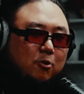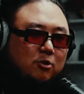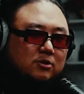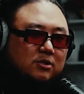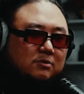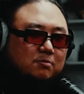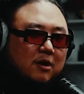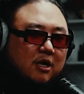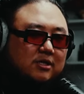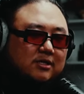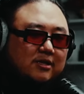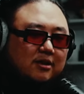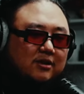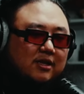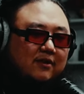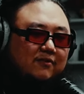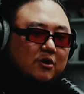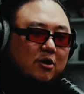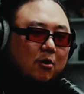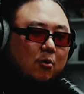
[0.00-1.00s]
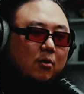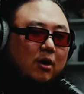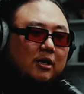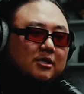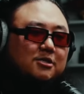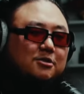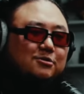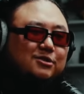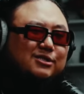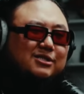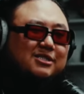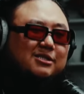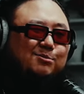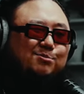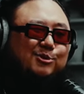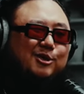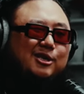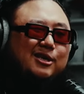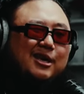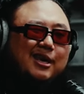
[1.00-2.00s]
us monetarily if you don't want to. Just
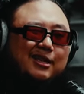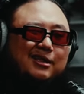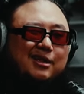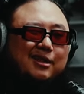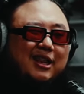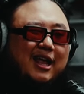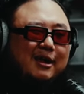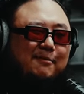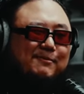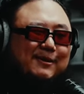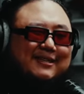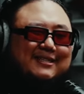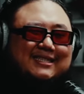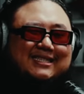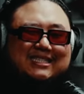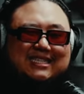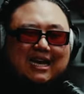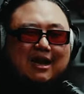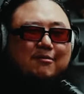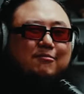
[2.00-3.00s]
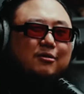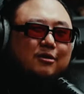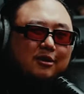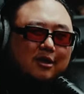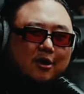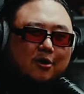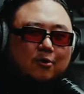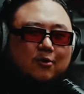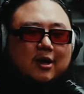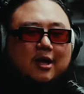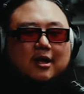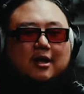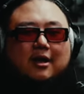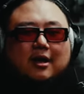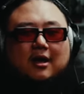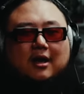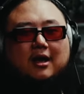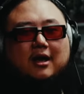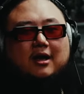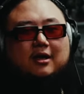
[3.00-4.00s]
simply hit the like button down below.
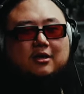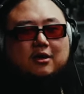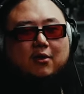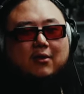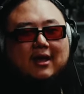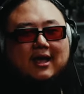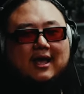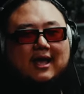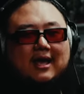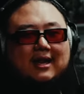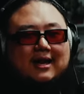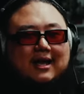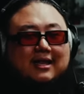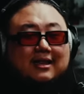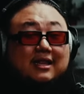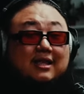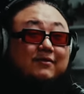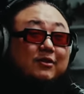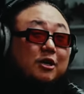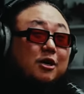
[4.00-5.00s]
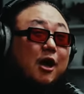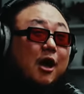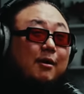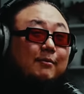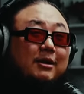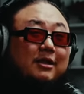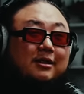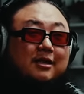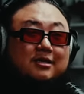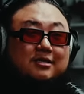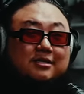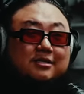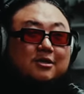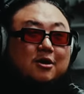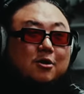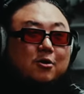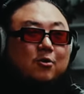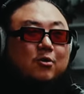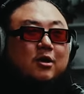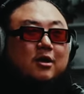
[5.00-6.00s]
Uh, go ahead and leave a comment. Let us
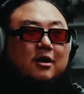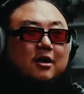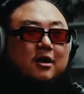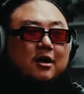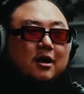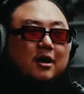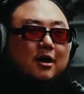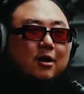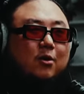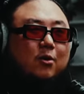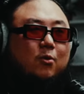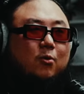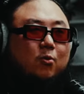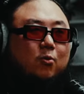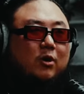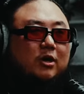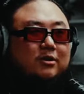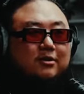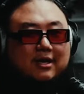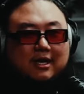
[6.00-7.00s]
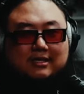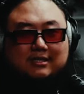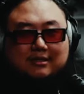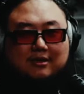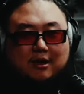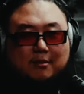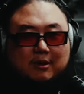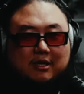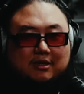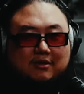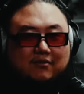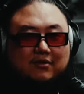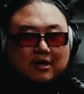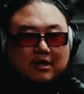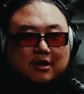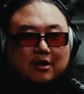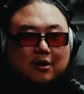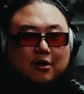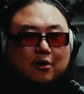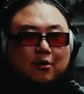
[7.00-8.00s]
know uh, what you guys thought about the
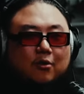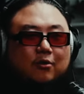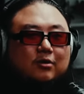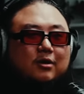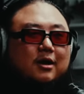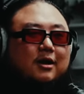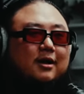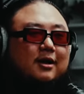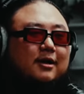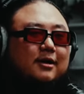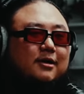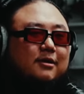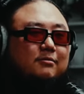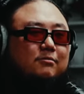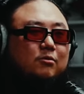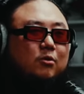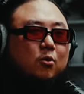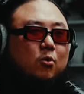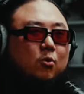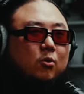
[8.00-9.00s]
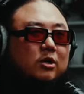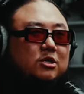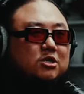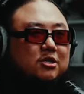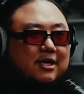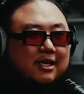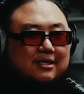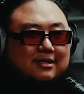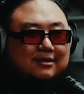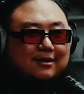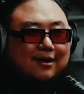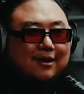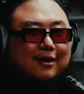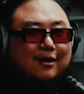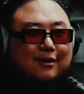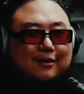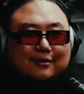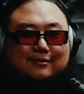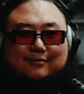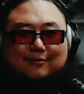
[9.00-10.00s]
video, um, what you guys thought
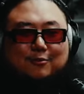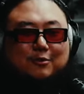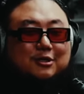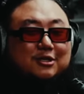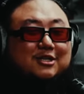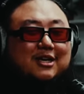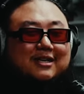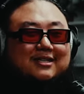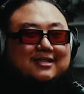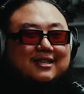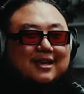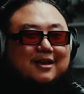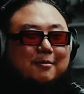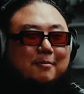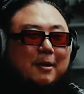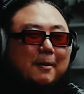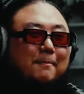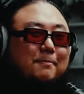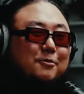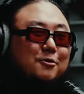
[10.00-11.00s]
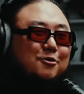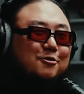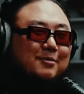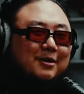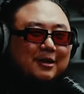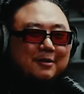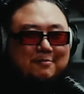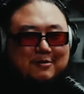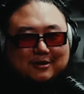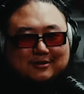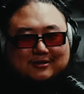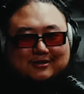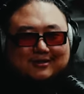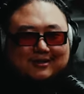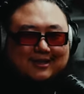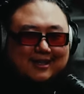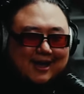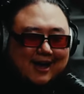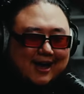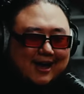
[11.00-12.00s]
what did you guys think about Boom in comparison to
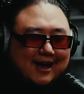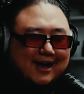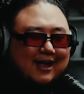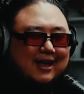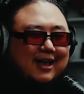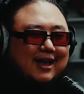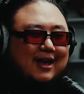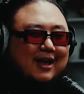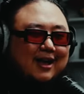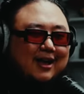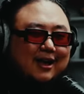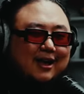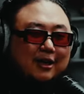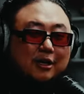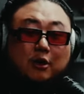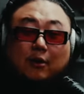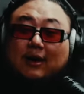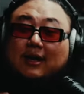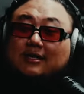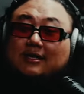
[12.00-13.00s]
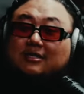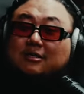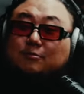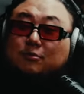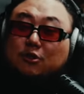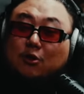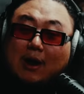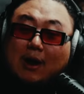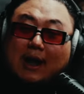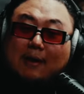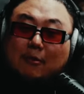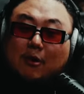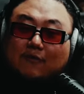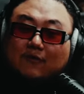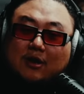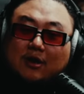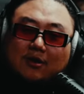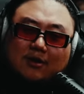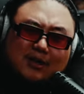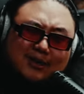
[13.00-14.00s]
Ya? Uh, go ahead and subscribe over
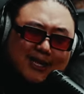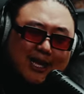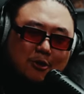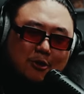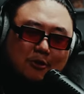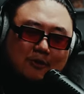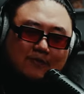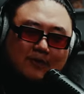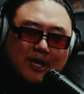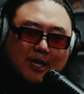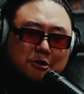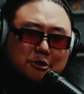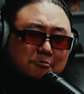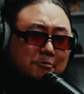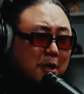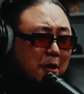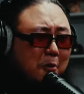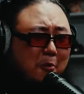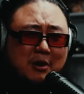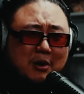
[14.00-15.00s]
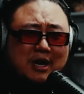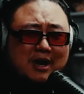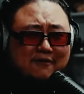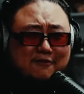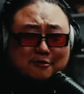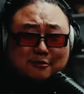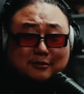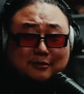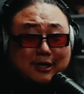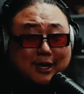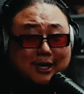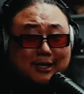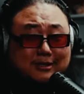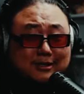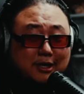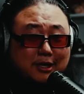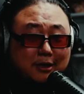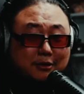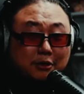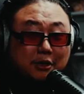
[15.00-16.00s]
here. Hit that notification bell. Whenever Huta has
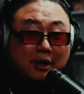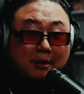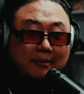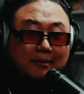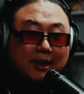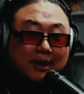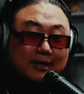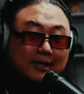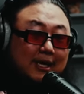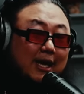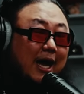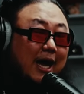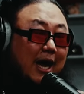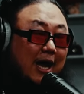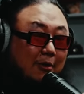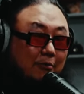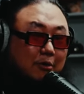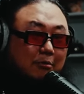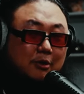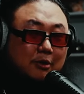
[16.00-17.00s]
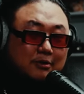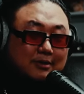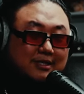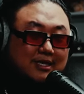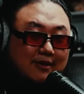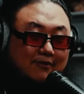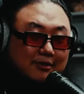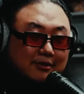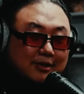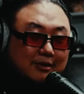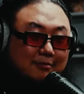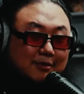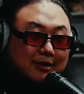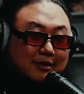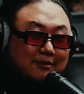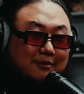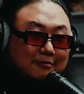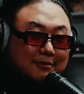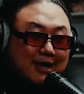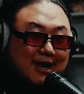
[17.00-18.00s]
another comeback, I will most definitely
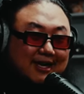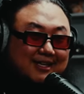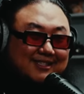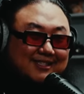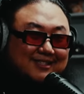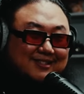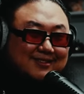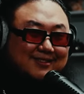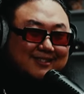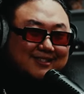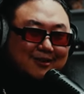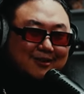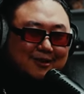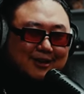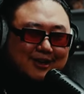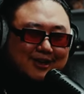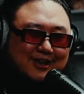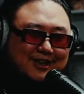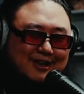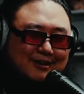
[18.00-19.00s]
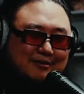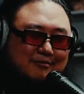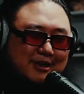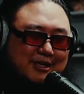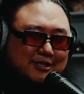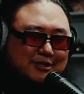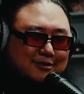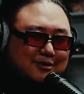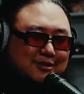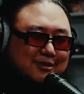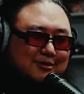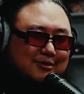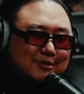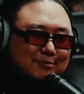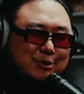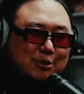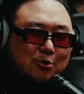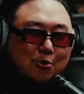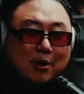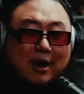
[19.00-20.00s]
be reacting to it. So make sure you
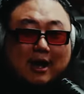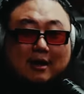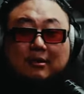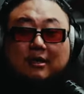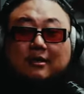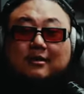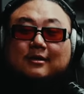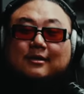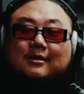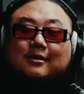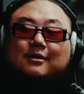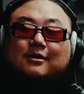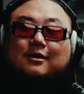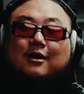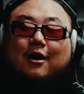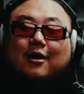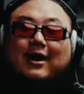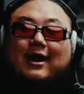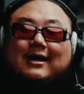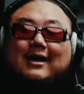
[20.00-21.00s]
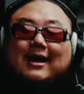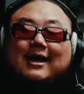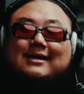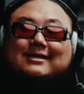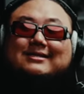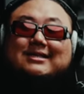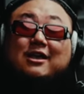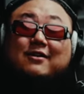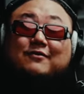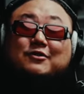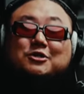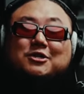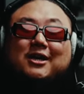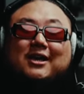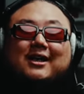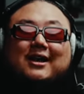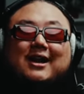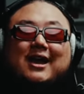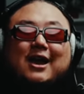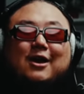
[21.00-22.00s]
subscribe. All right, guys, thank you for
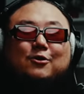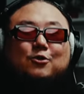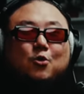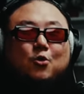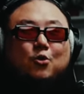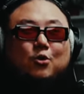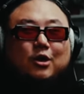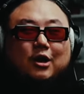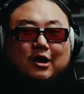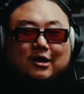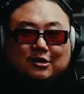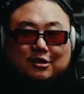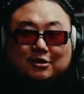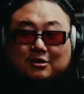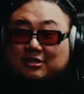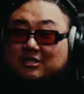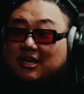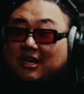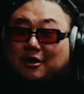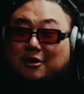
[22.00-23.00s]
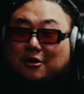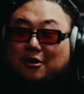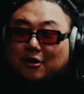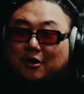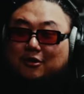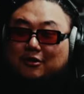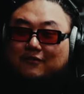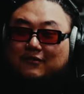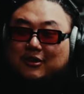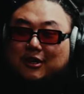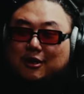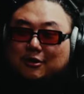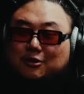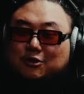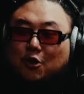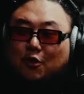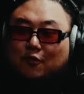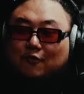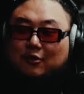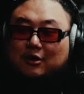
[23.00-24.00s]
checking it out. Uh, you can check out our other videos
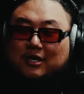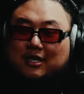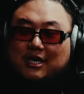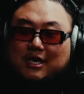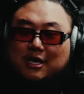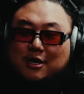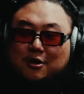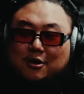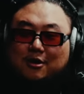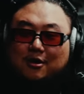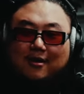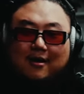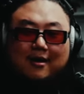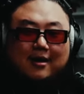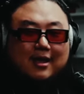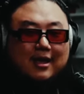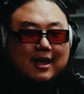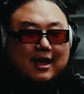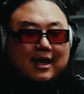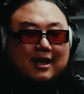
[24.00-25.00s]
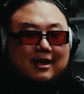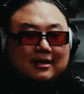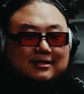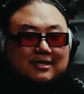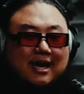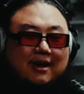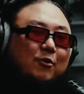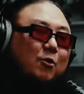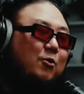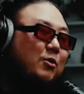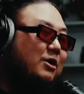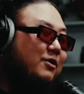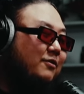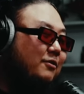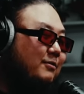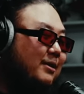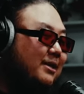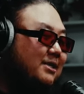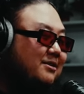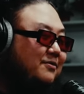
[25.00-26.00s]
over here and have a
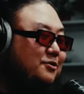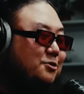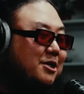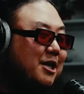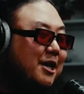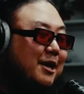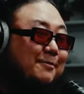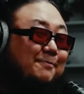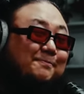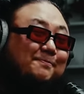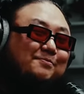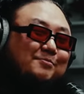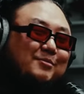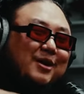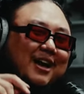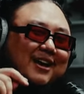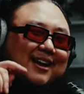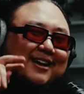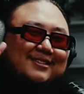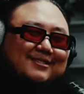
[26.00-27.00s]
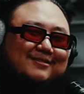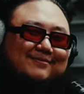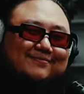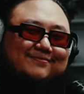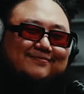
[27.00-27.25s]
wonderful rest of your day. Bye, guys.